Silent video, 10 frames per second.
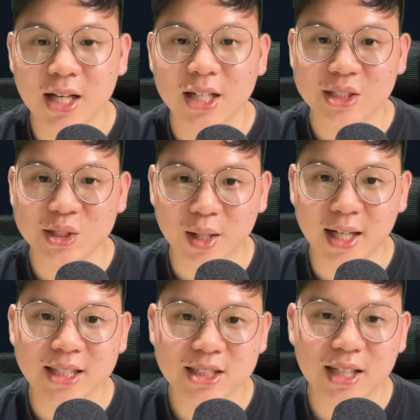So
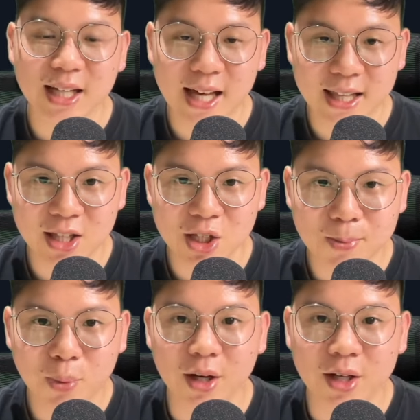yes, at this
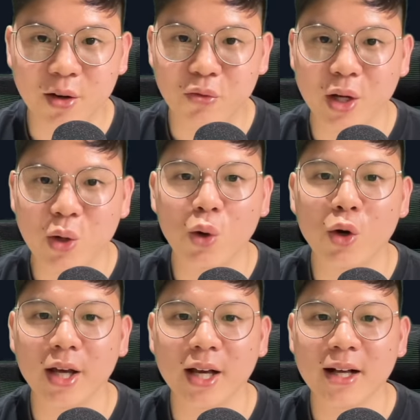point of
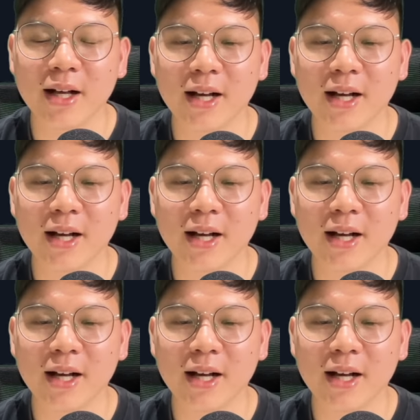recording,